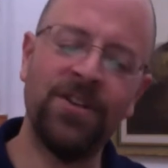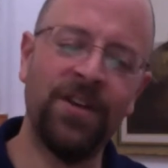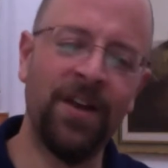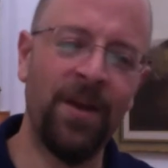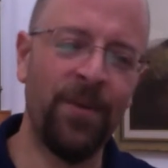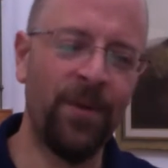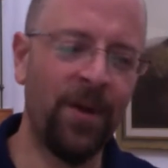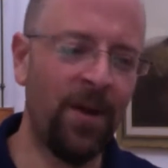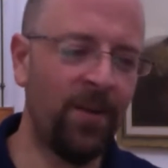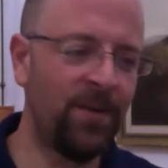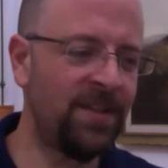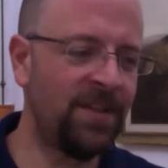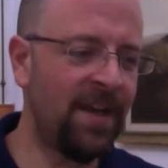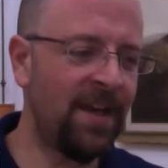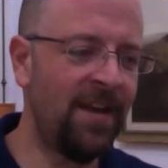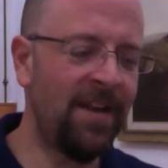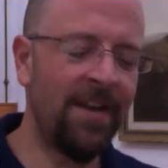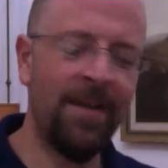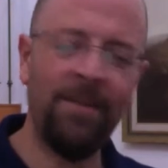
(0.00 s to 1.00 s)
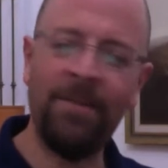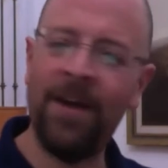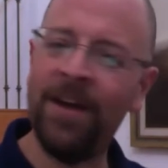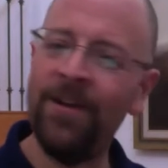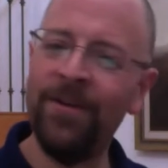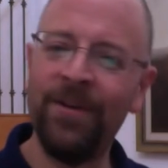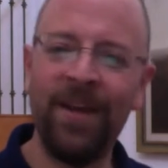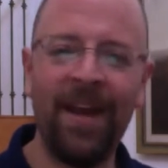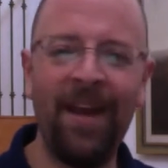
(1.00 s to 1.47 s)
And I would always say to them, I
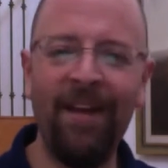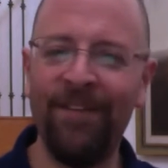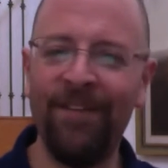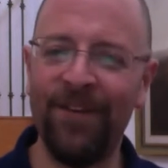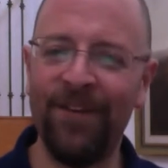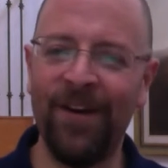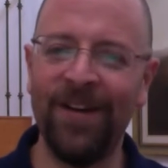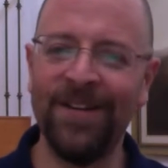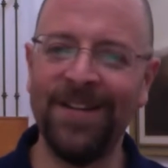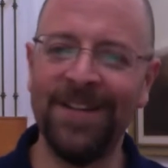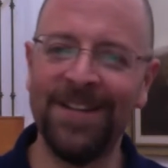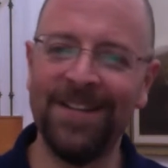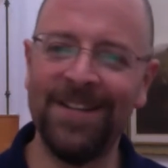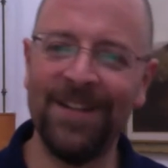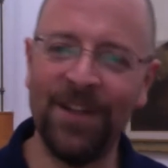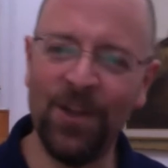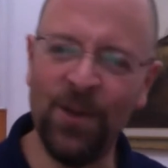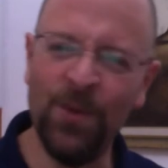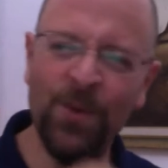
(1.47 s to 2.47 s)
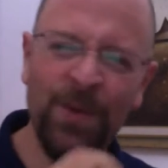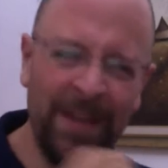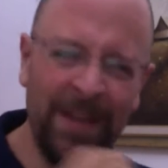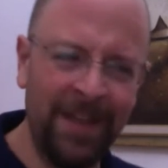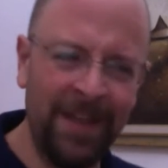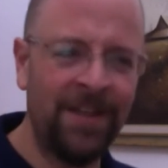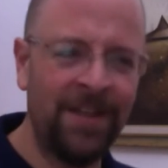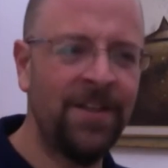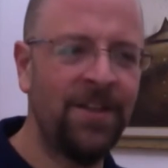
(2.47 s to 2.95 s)
don't care if you're autistic. You
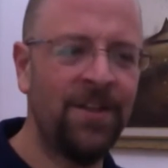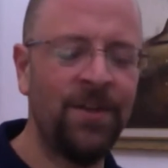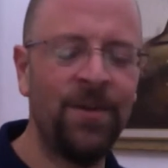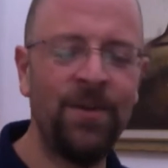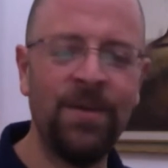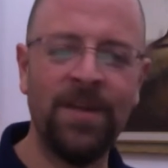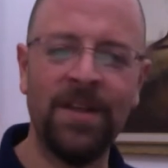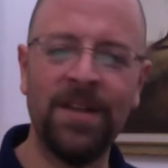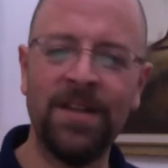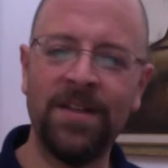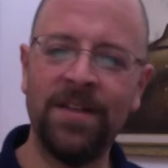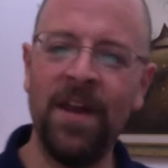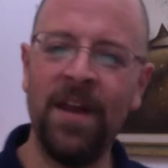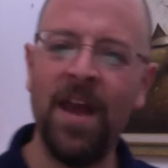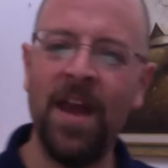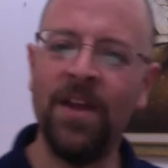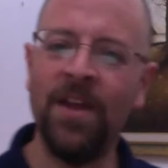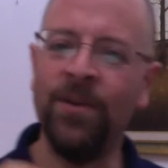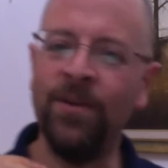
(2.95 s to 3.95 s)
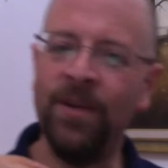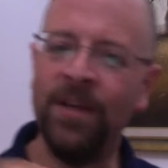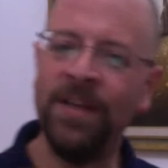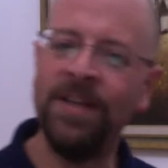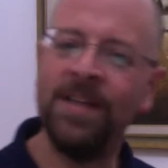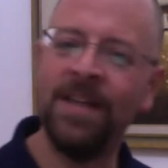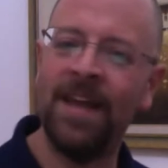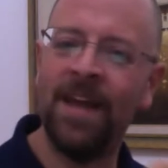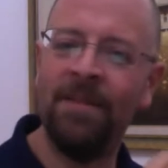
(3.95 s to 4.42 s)
need to do this. You
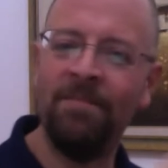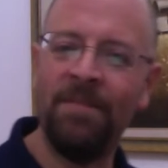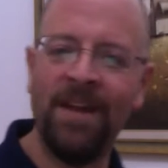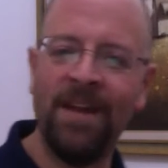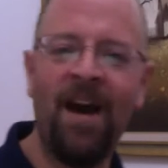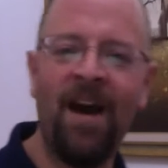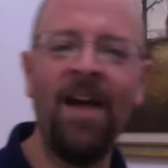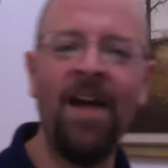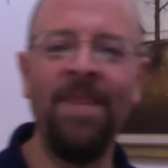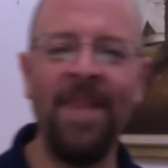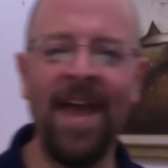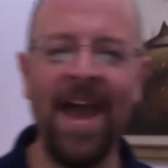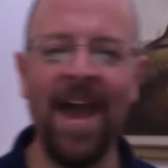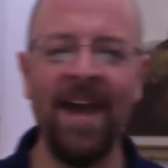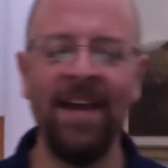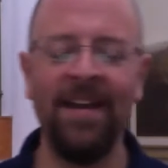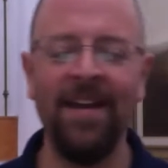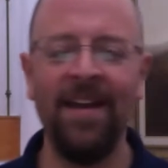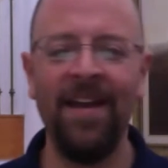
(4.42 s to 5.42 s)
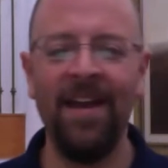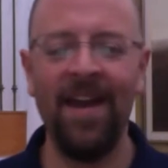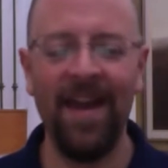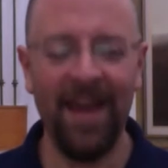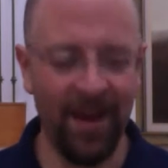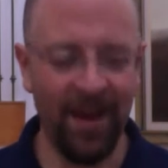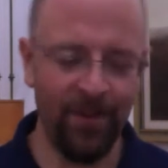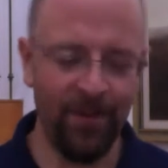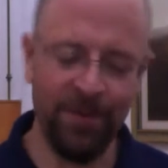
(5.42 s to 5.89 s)
need to get beyond that.
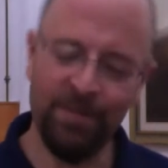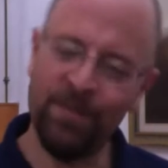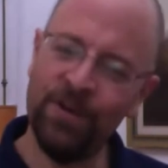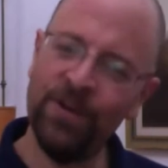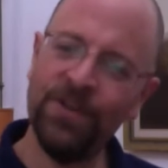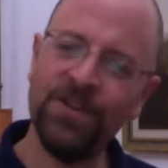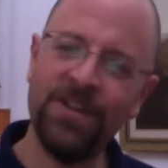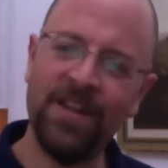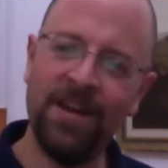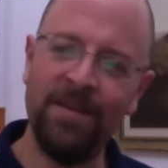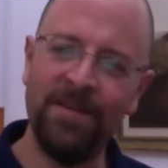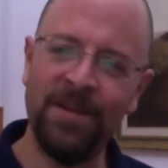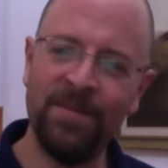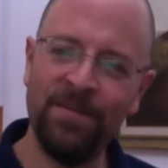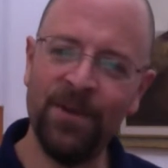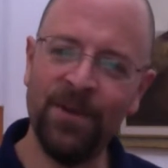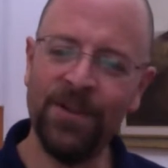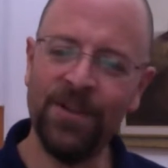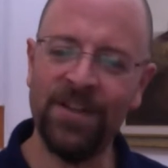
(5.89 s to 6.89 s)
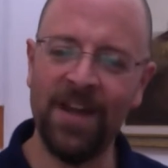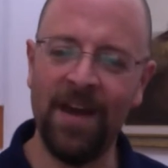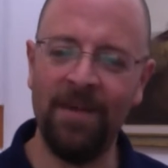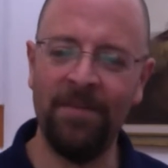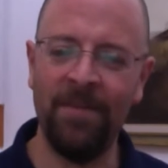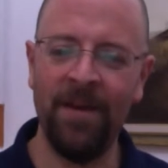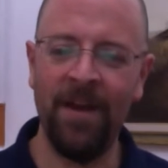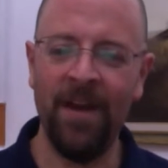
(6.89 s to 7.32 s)
And I would push them and push them.